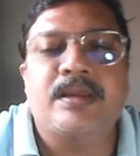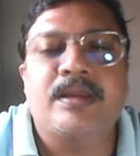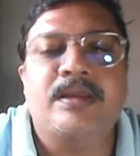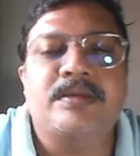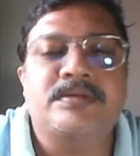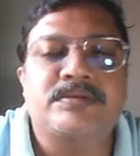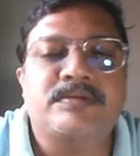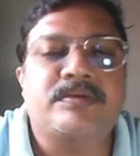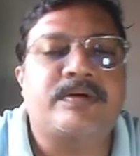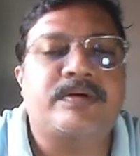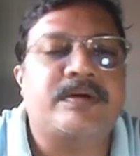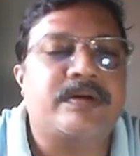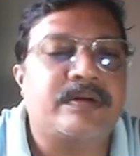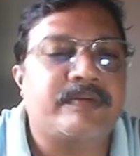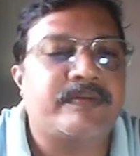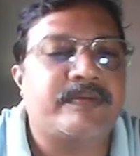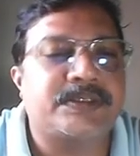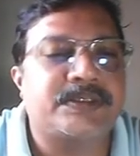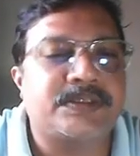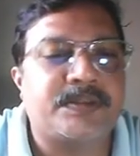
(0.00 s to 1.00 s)

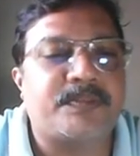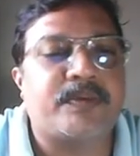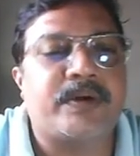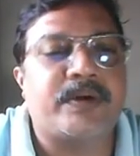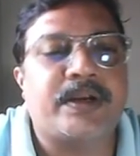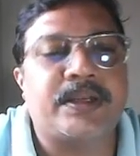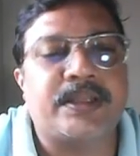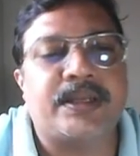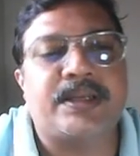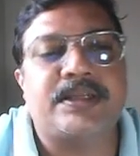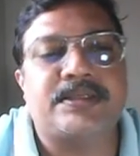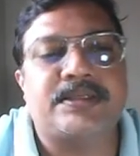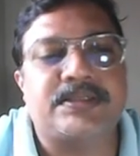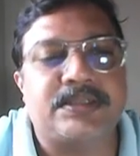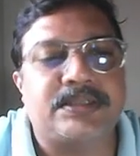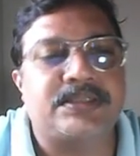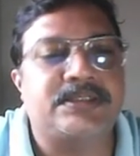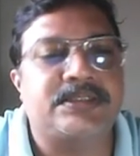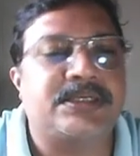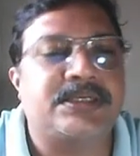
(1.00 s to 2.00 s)
So first point, that is
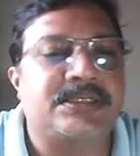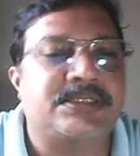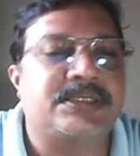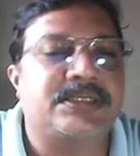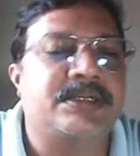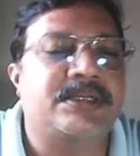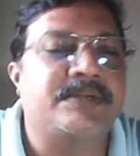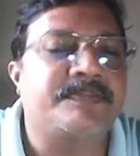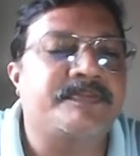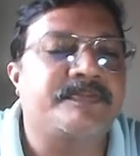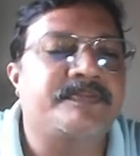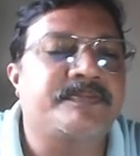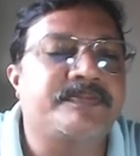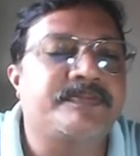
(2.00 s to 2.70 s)
injunction.